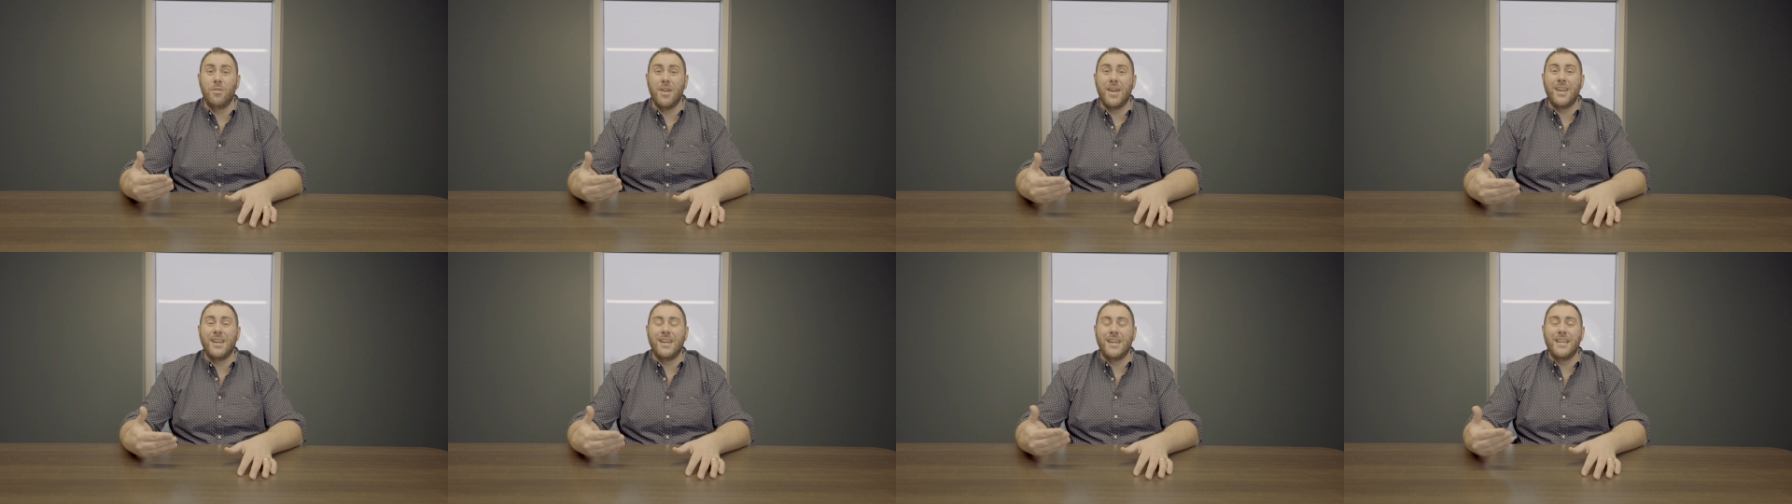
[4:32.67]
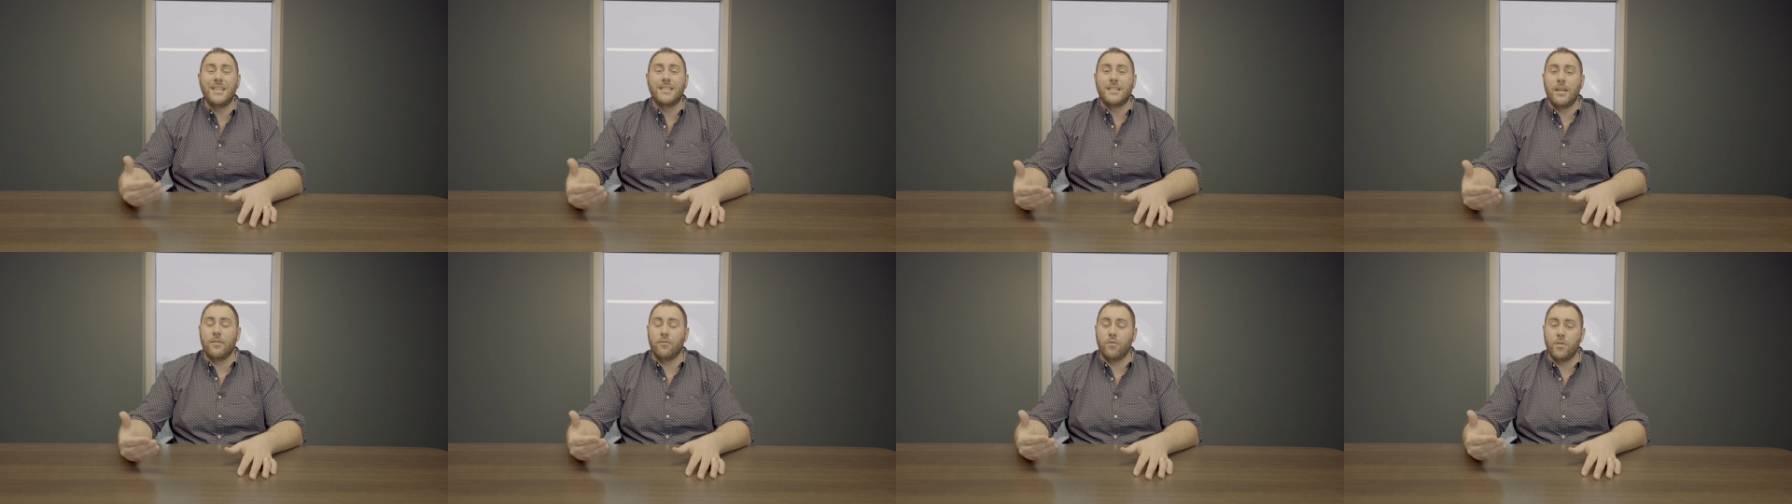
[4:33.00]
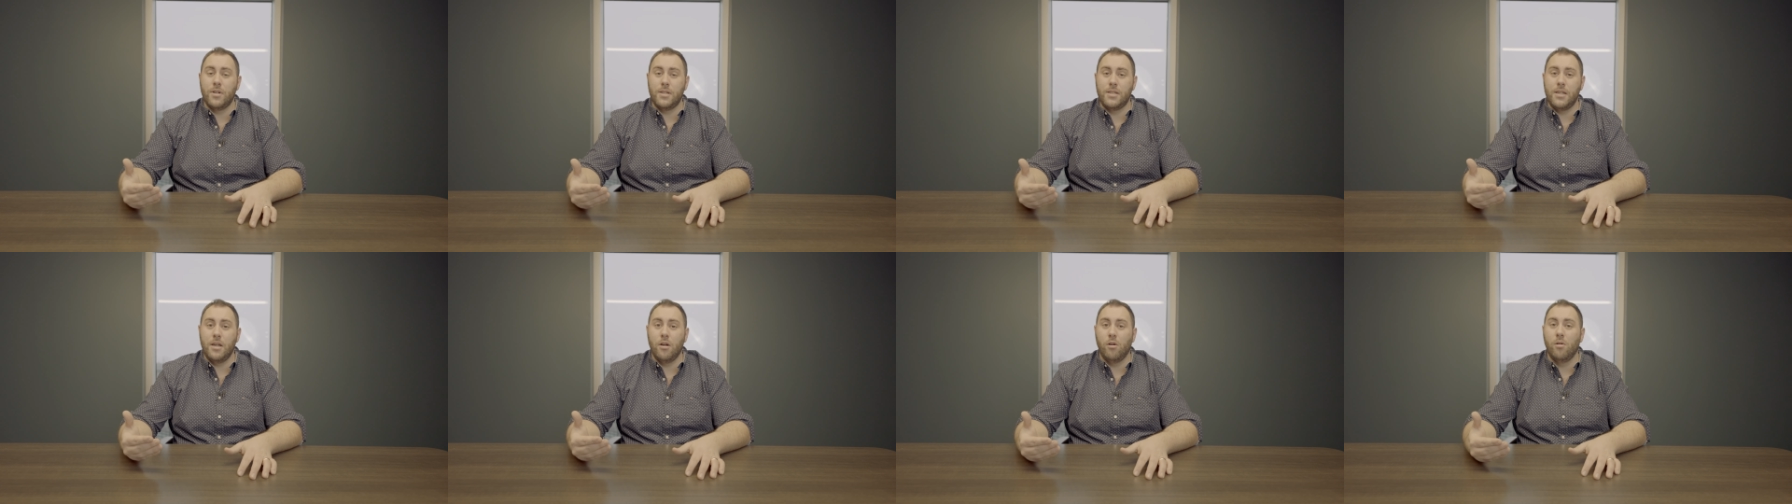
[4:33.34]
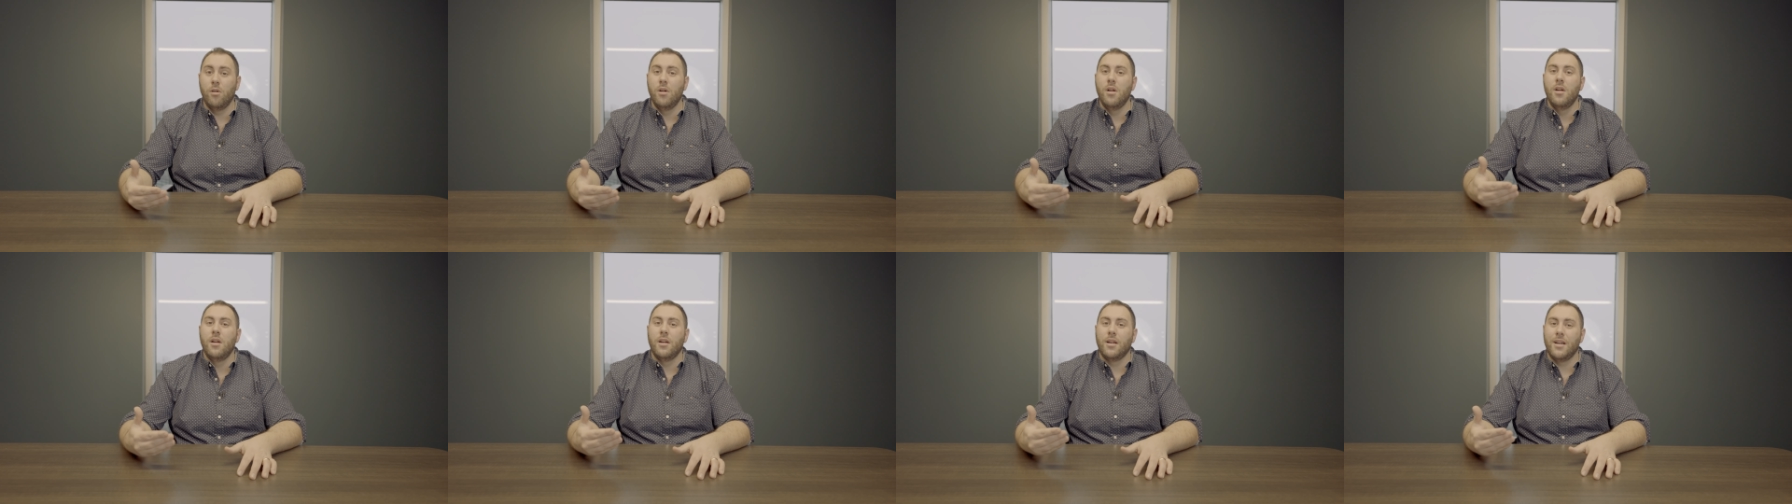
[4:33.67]
that it is every deal
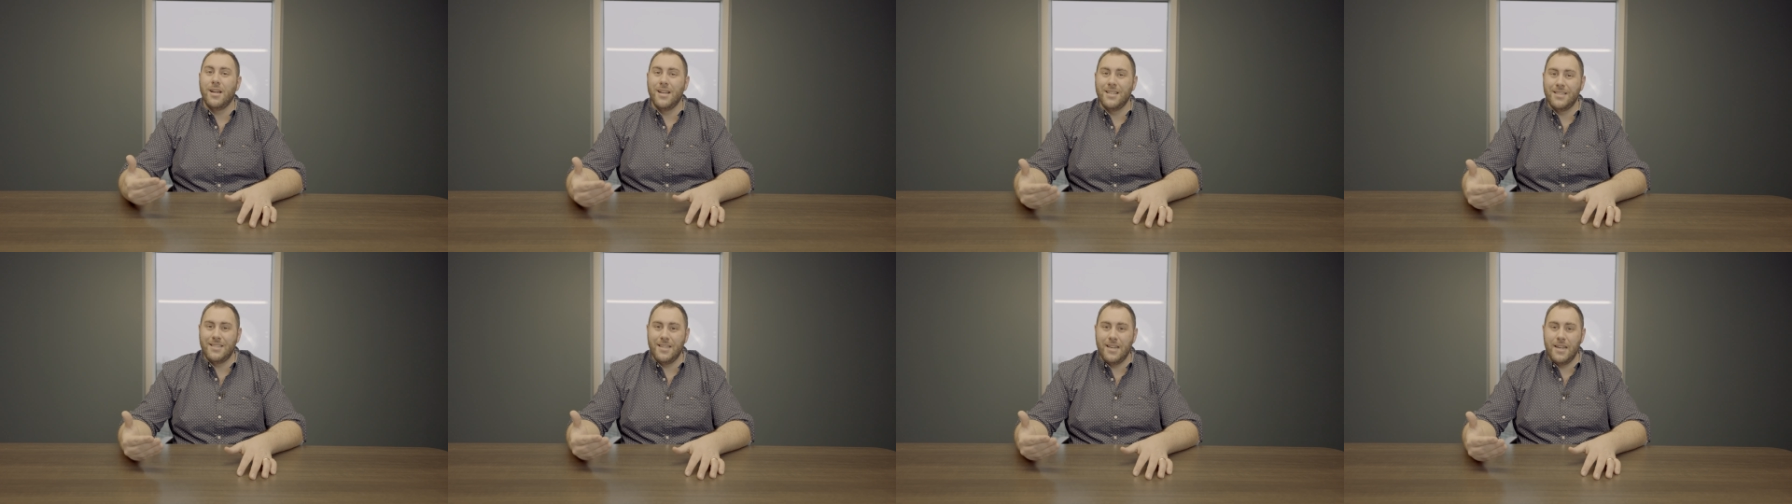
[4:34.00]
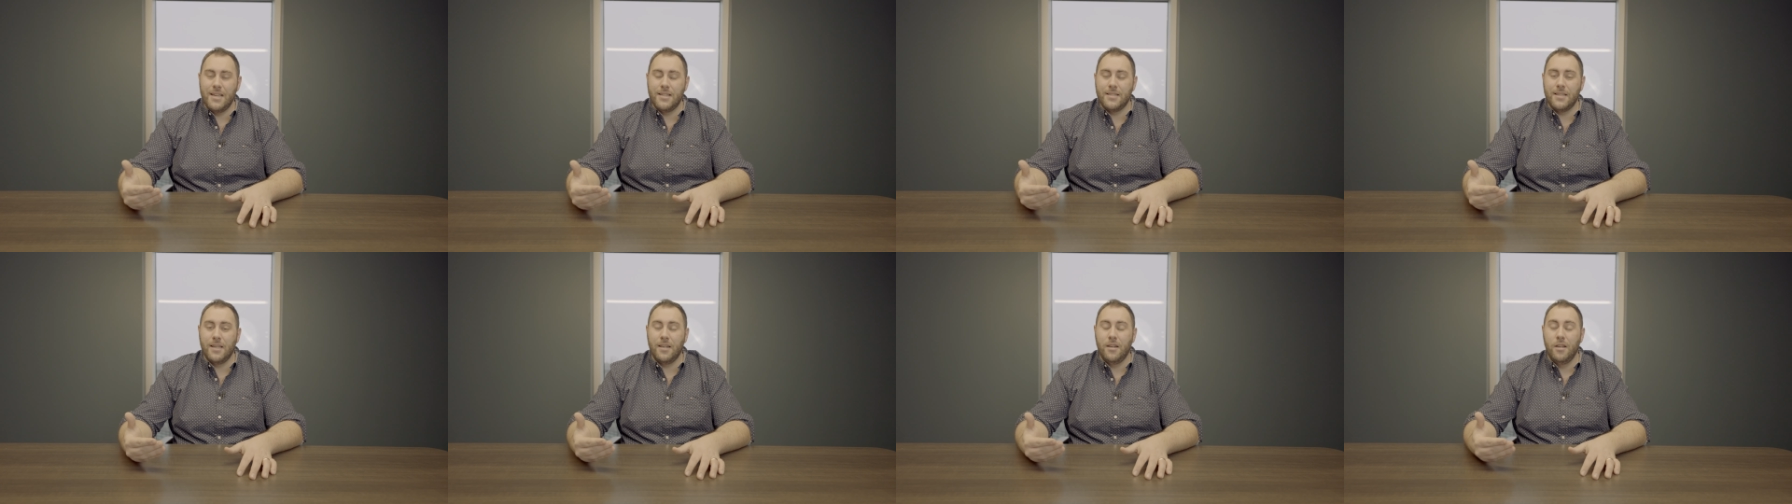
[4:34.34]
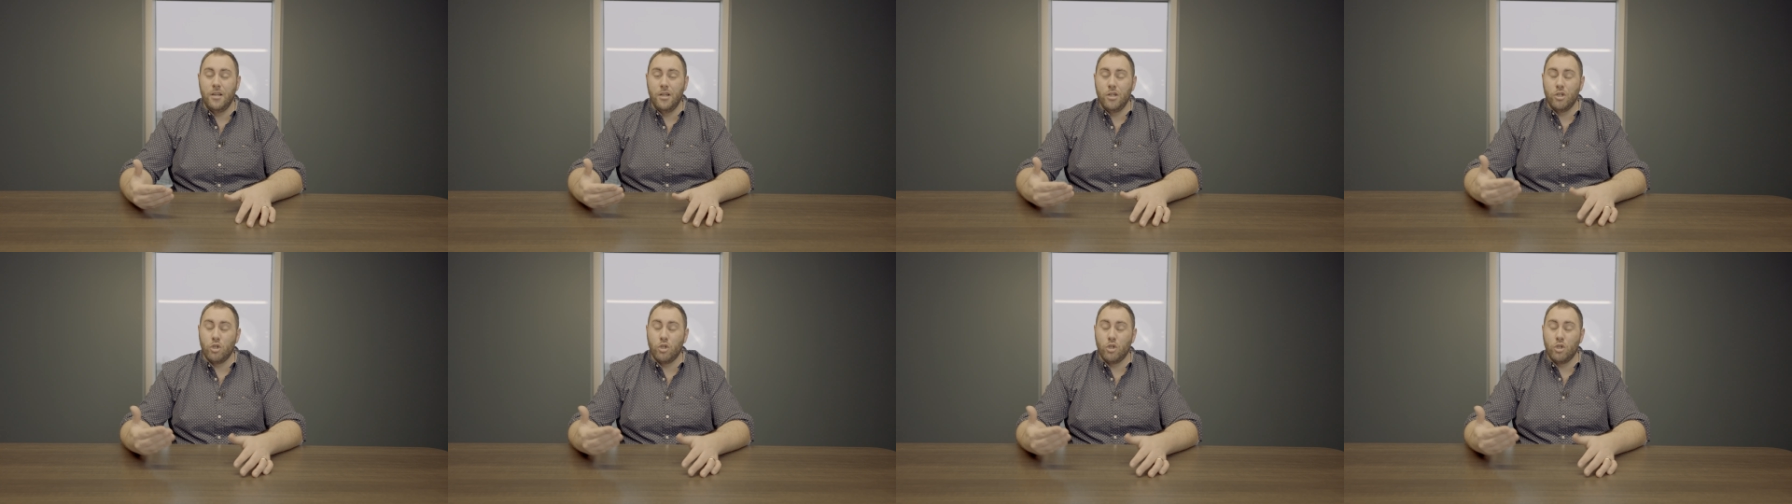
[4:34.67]
because it isn't.